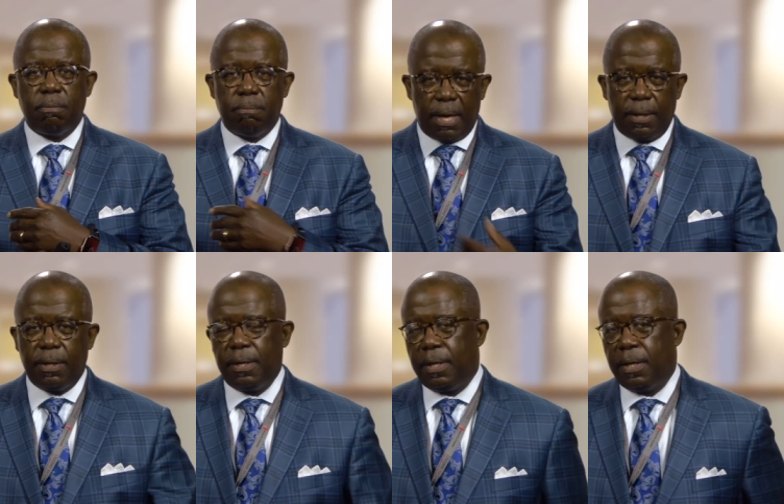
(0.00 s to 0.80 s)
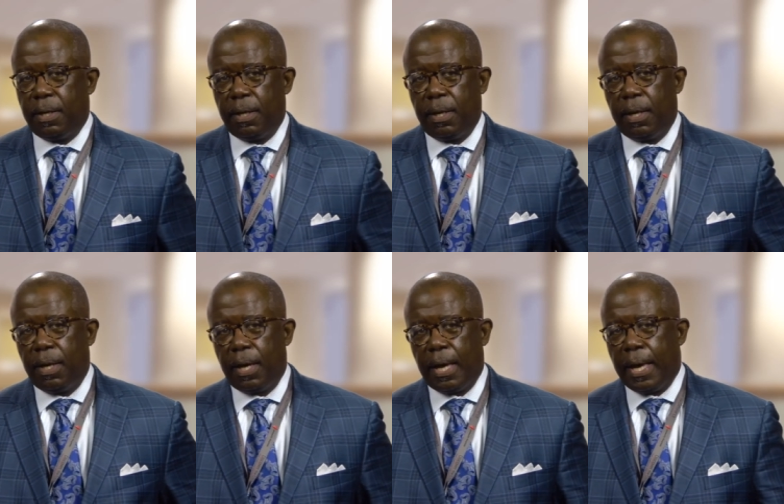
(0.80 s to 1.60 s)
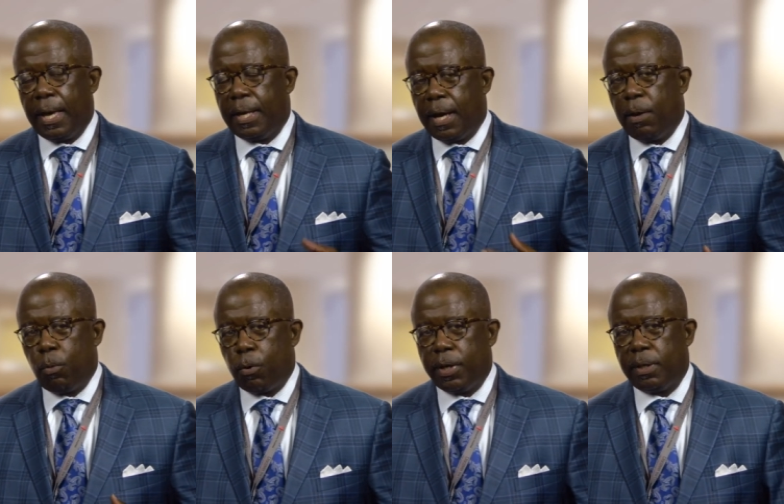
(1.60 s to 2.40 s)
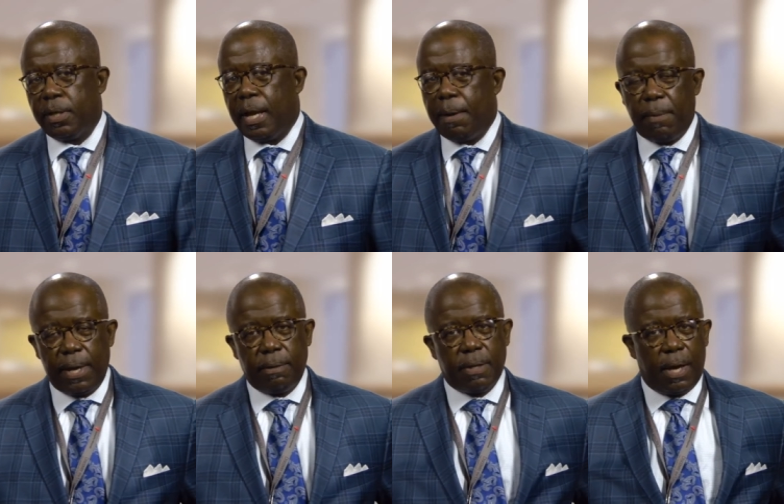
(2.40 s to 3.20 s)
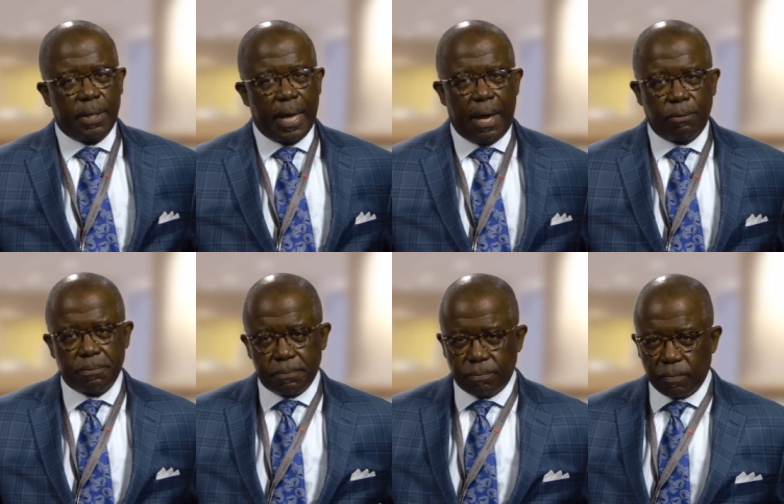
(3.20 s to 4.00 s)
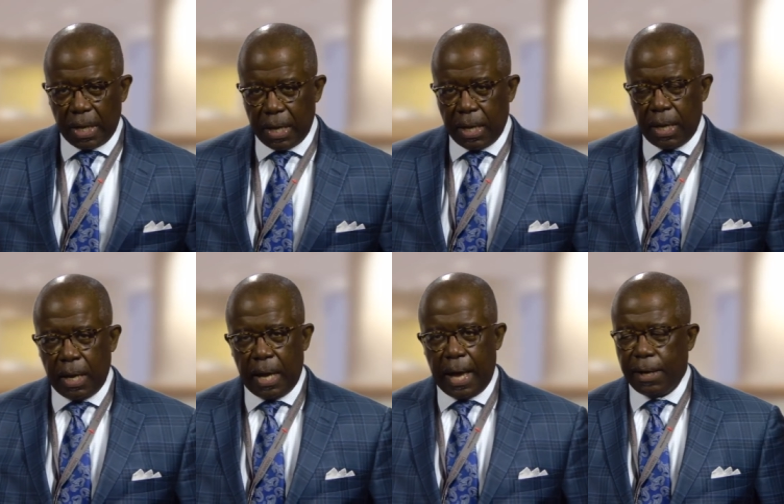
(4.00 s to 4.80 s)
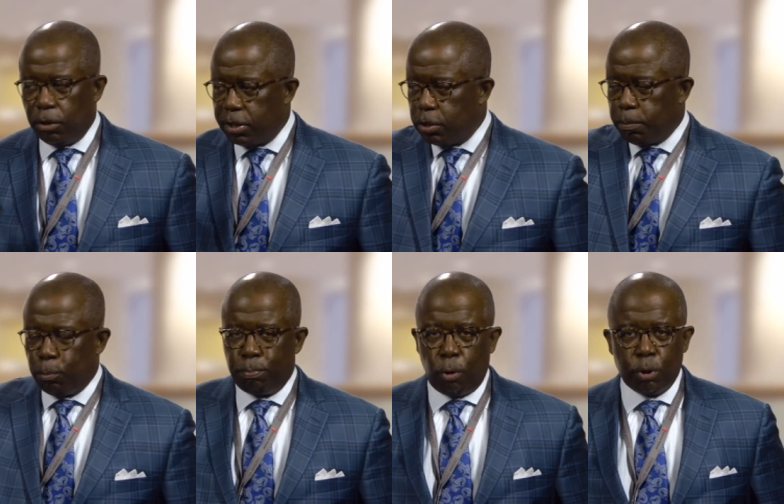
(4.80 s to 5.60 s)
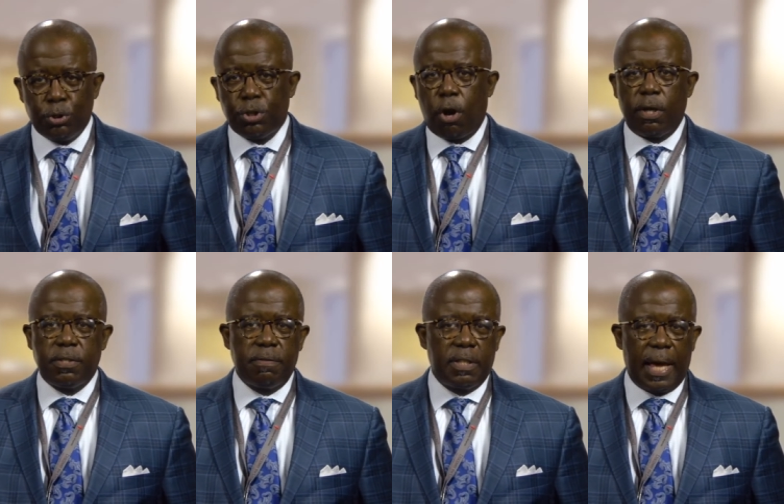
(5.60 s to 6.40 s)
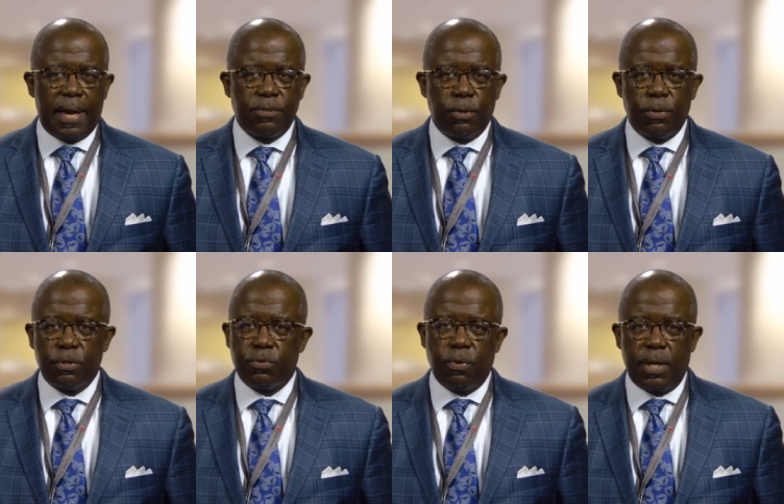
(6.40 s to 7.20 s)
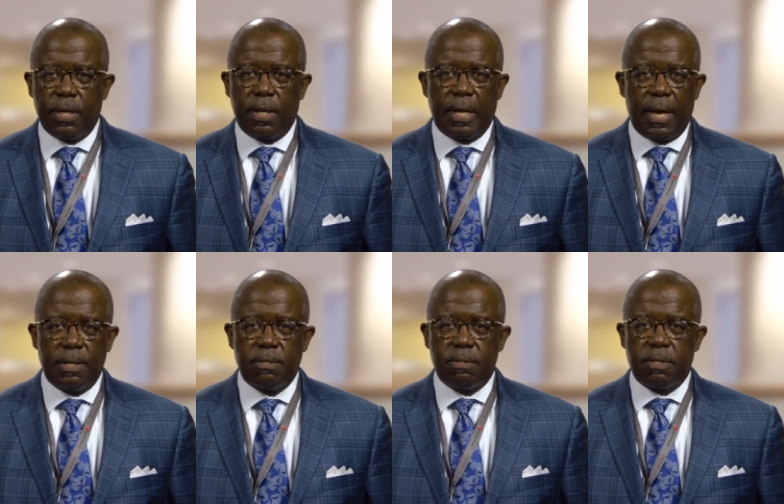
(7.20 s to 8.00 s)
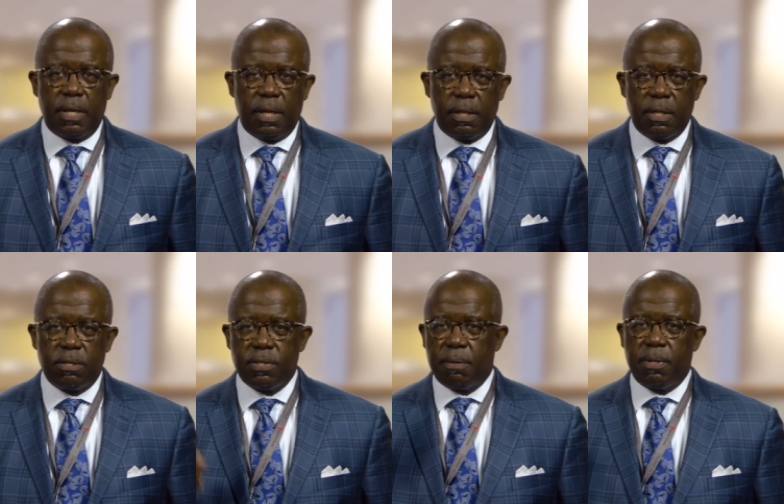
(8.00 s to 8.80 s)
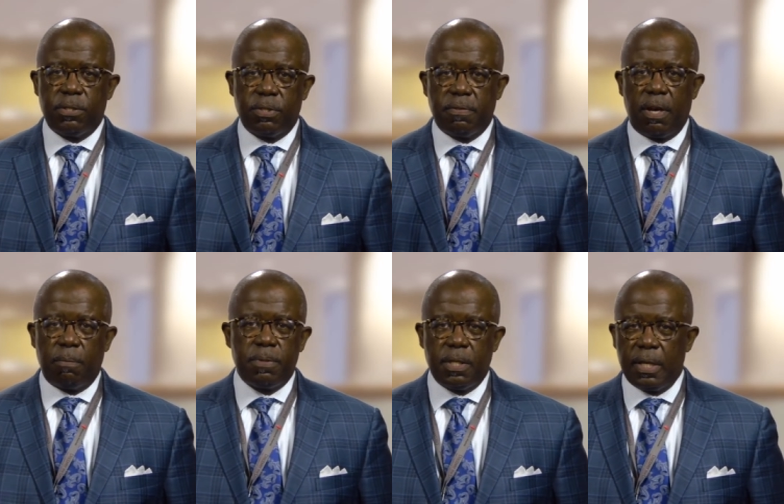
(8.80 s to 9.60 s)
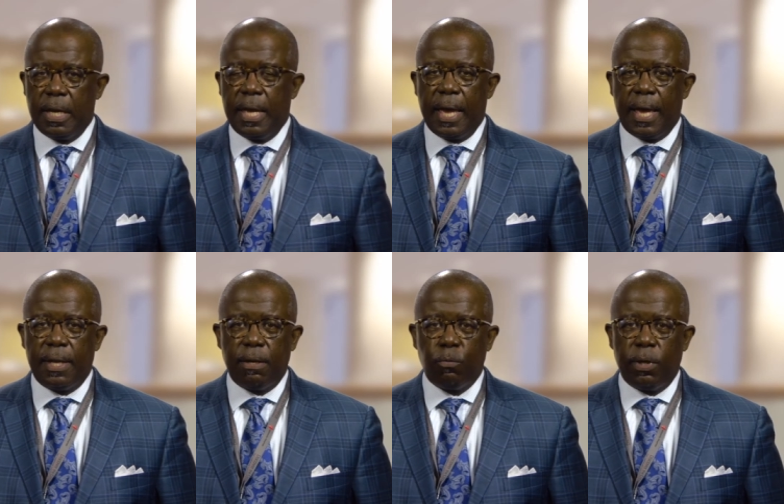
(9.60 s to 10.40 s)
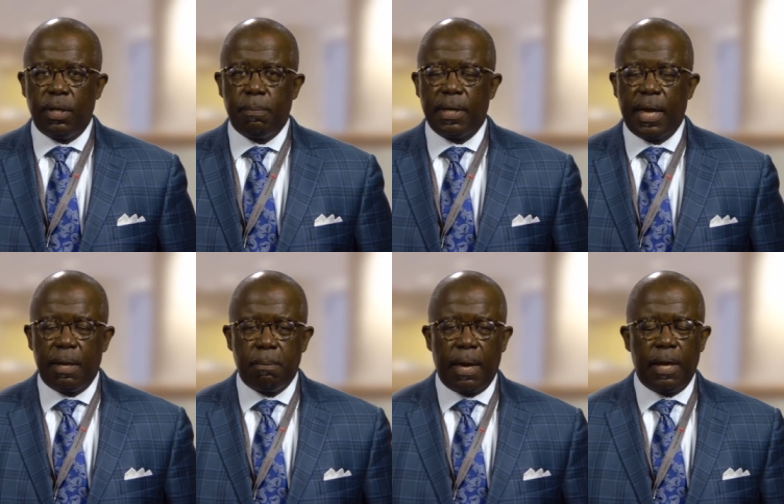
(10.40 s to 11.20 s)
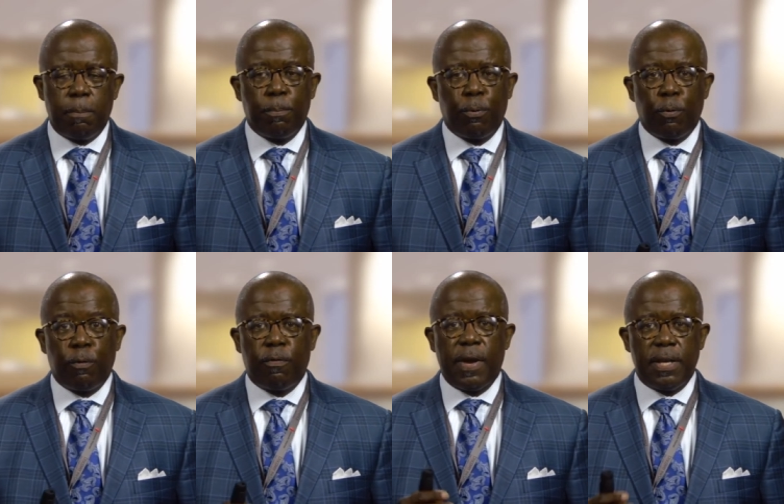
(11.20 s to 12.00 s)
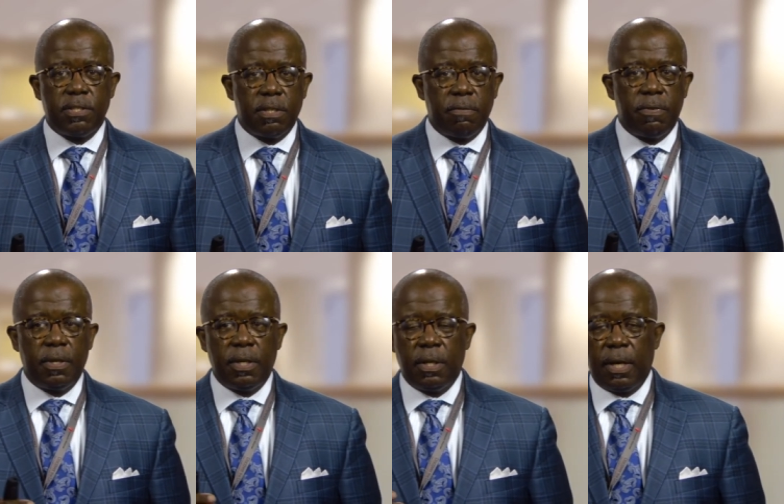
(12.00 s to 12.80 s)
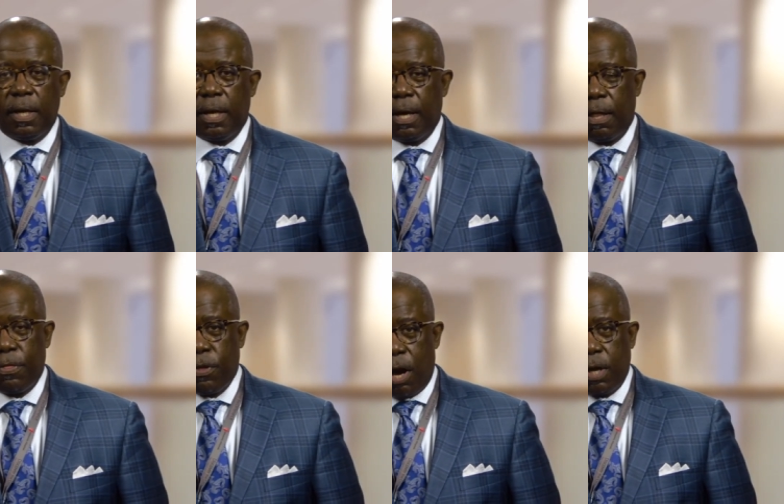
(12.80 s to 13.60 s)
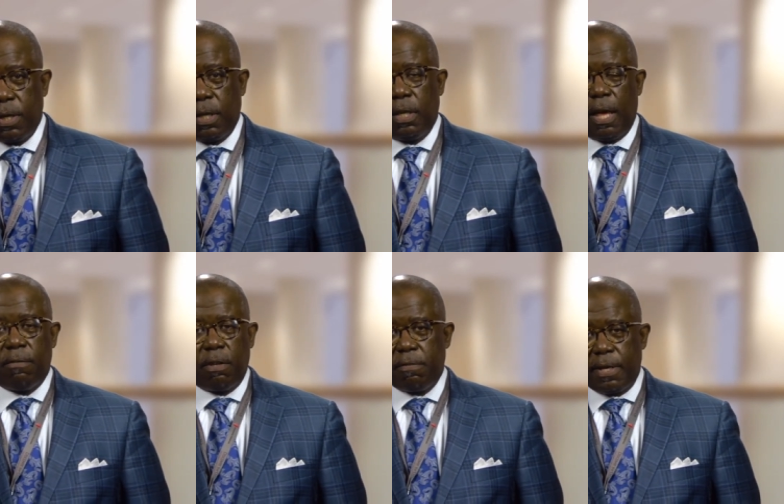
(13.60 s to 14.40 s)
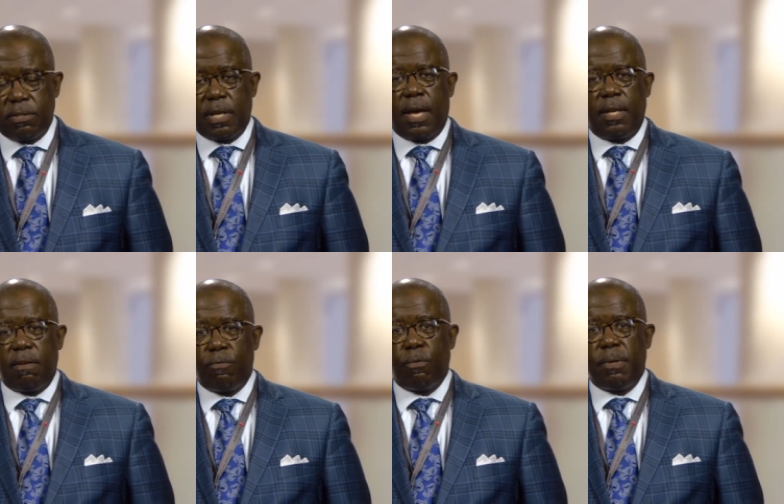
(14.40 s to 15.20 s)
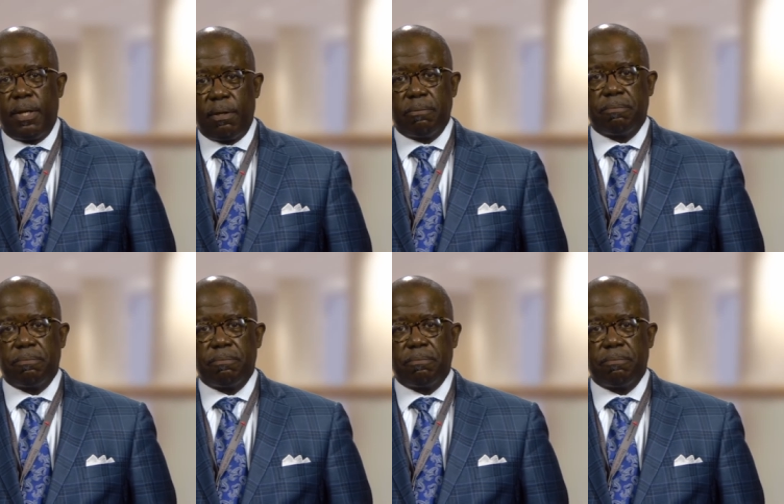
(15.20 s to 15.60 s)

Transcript: men. And I worried that I might not count. I'd look at the broken shards of glass on the street and I'd see this image of Humpty, and it really became a pervasive uh, thought and level of anxiety for me.